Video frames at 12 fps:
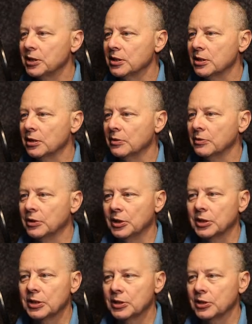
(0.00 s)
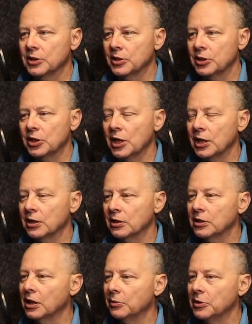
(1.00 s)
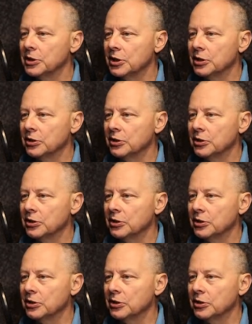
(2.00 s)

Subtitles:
so it's just checking that I wanted